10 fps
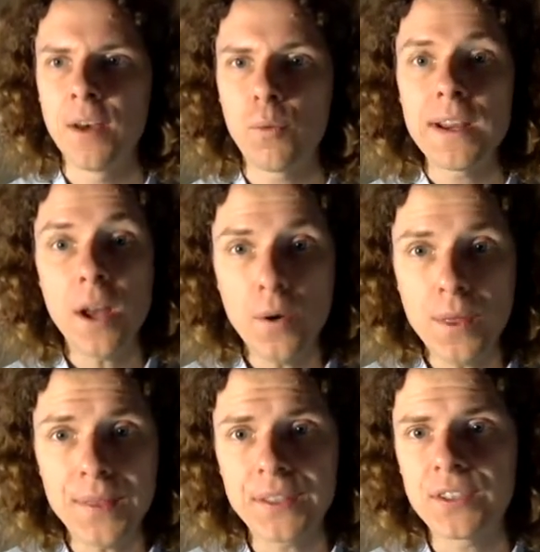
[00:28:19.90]
We know
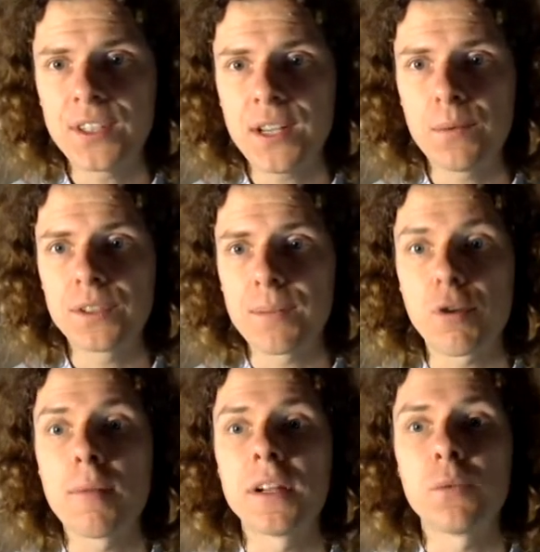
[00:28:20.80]
that this city was a
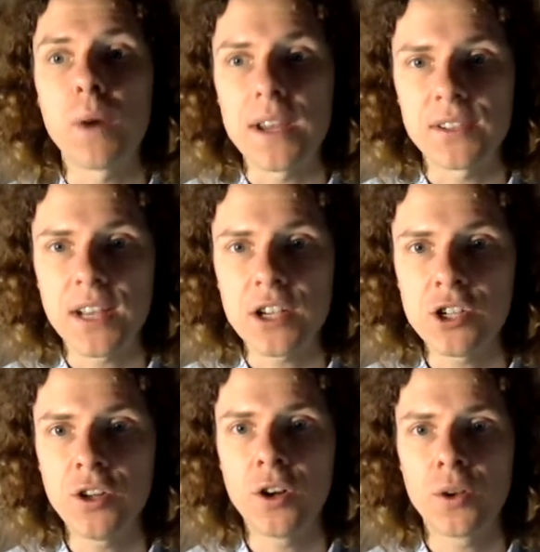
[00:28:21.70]
prominent way
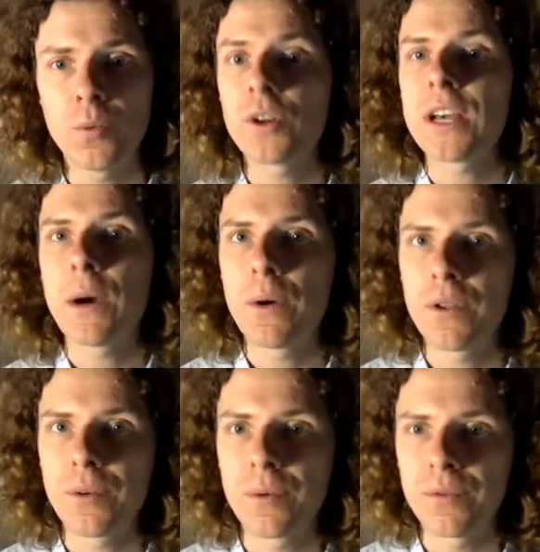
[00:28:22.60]
station on what our
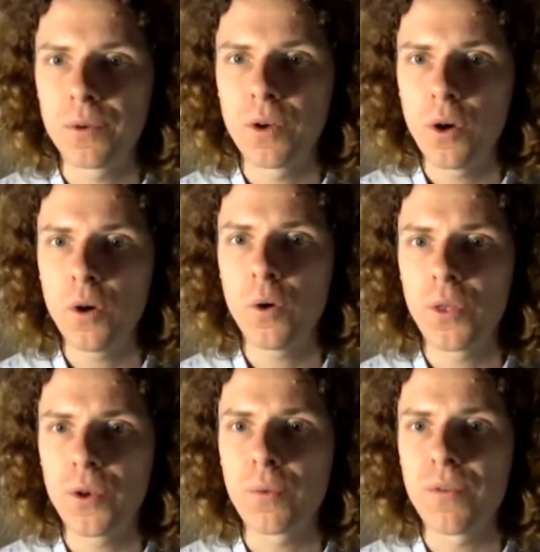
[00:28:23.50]

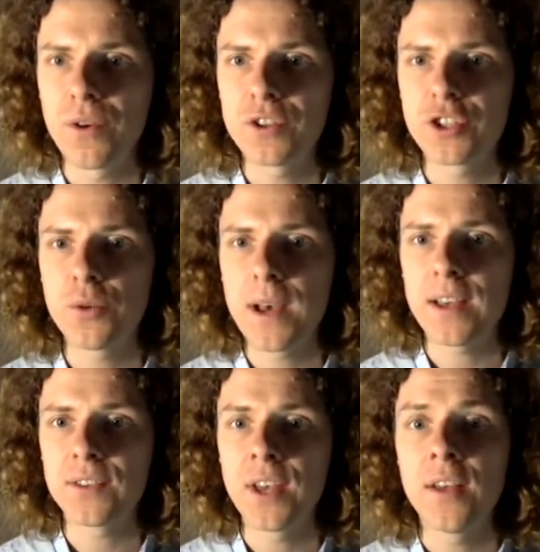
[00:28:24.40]
author refers to
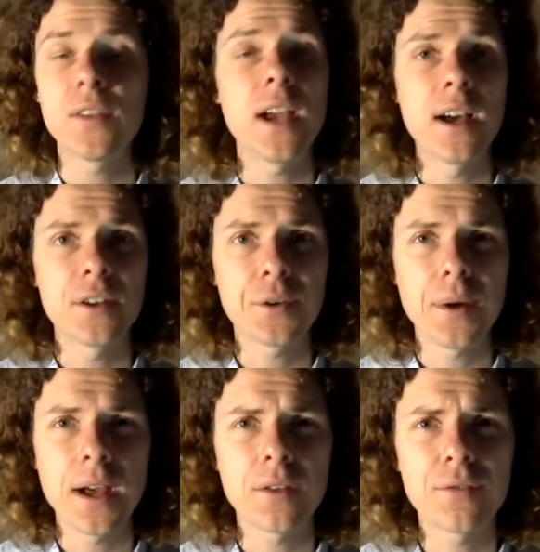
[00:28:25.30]
as the
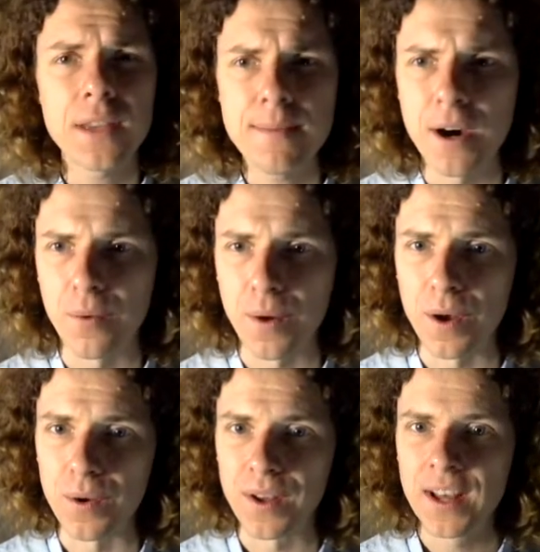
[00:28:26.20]
Underground Female
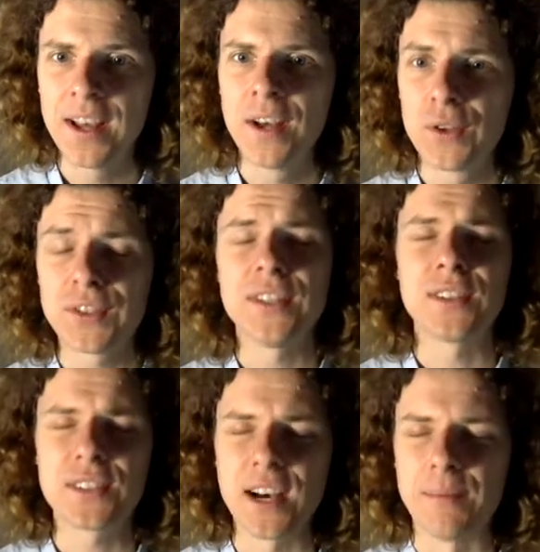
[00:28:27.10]
Road,
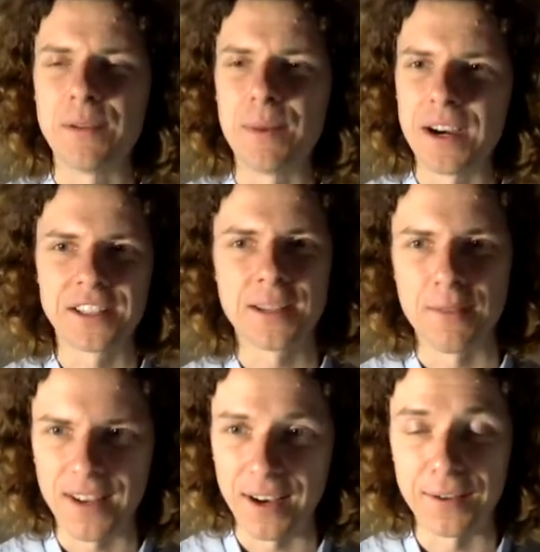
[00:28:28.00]
since dubbed by some
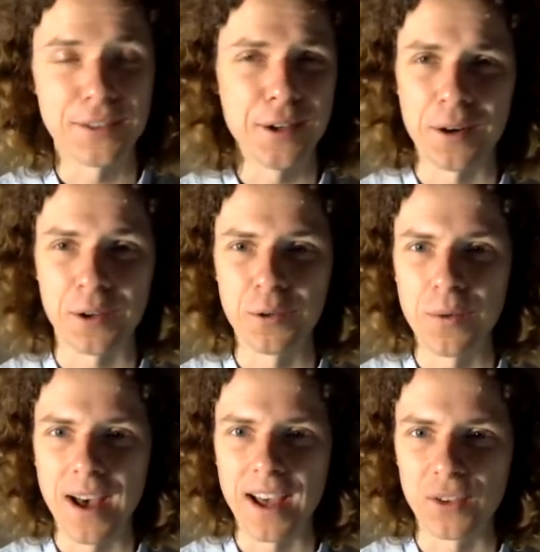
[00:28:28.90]
of our historical
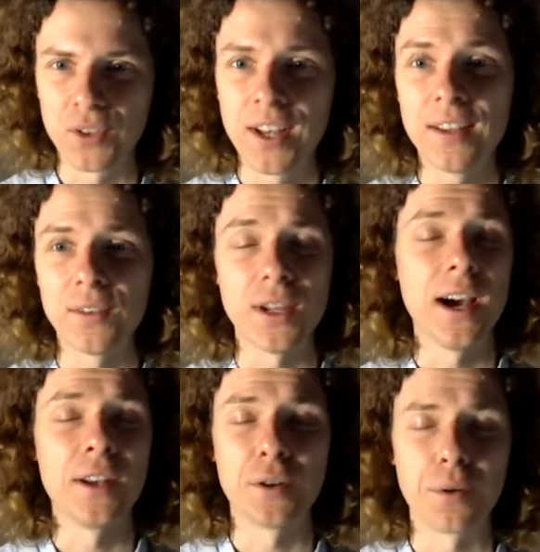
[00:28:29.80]
wags the
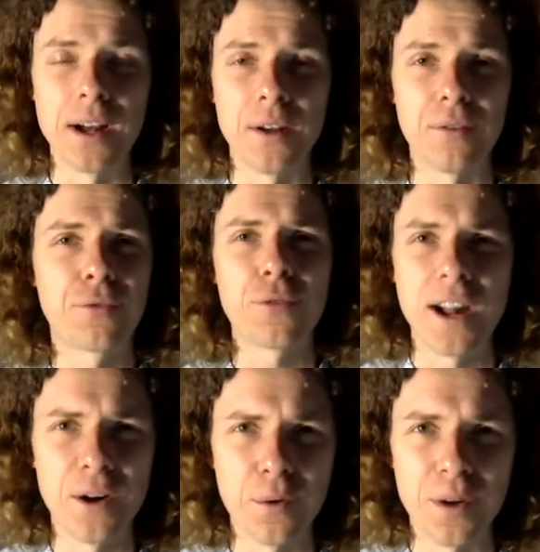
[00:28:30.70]
Underground
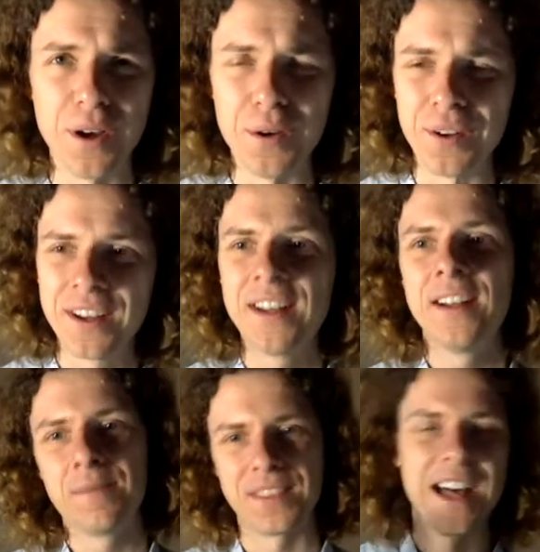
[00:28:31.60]
Frail Road."
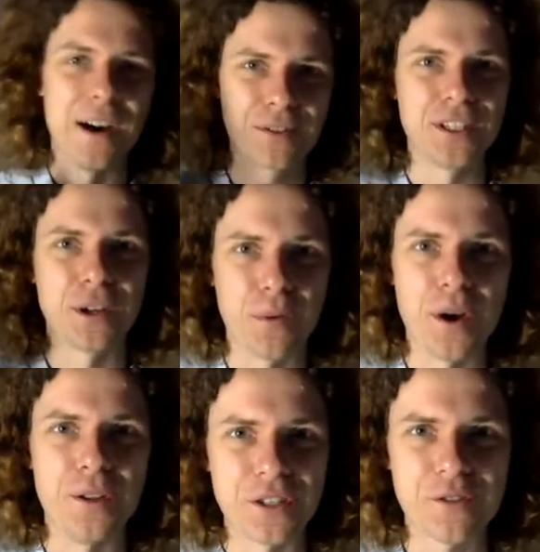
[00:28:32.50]
Laughter,
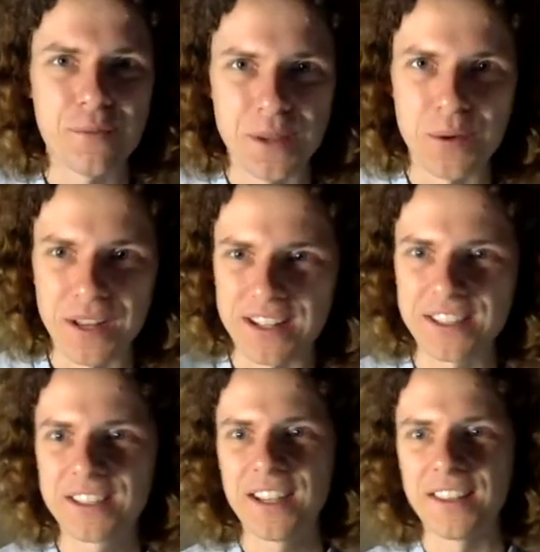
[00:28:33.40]
groans from the
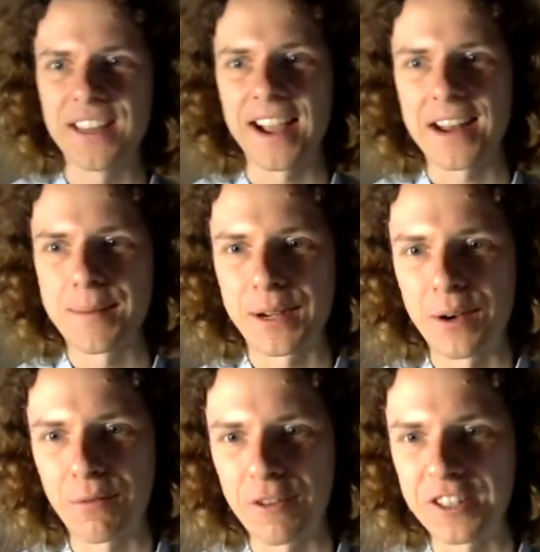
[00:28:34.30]
audience at the academic
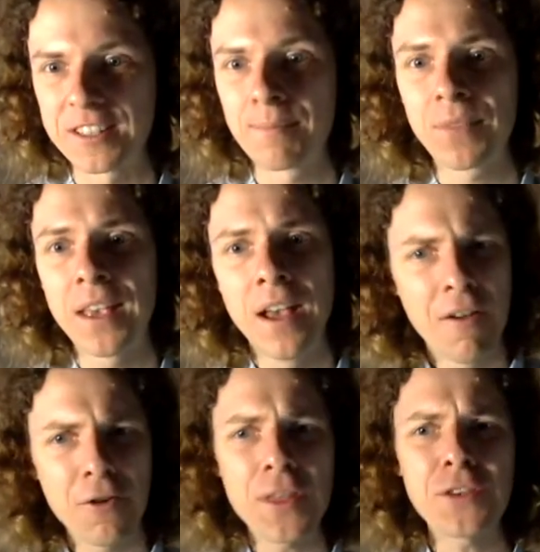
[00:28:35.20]
conference.
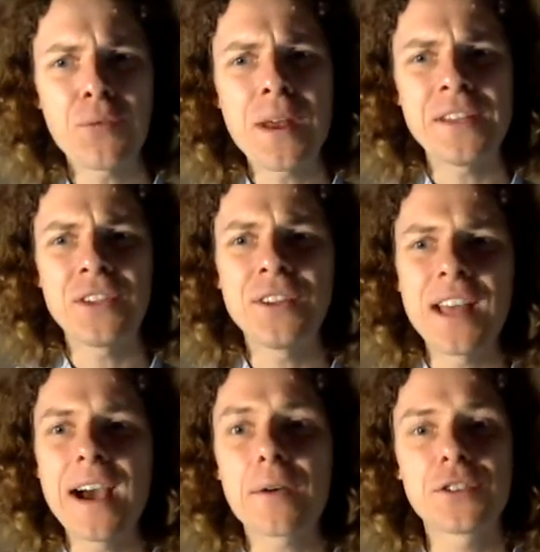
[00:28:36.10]
"For this reason,
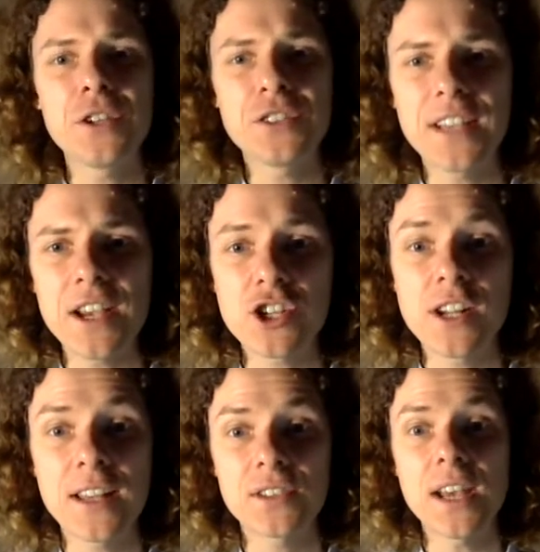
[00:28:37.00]
our
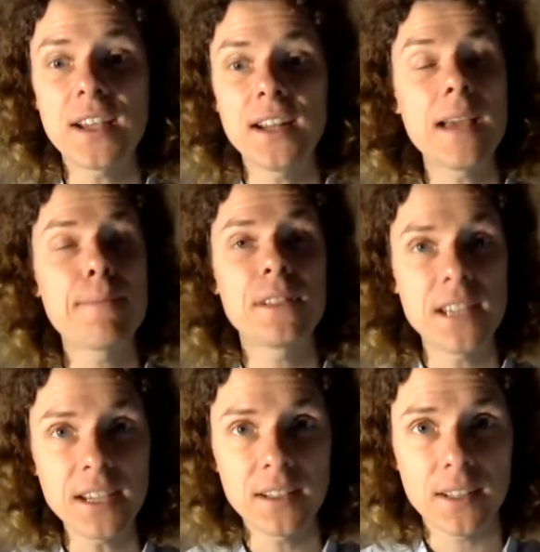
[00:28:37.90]
association has taken a
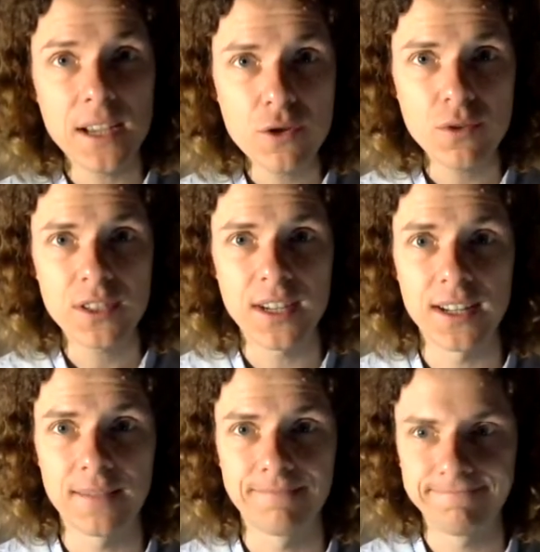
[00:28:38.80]
particular interest in it."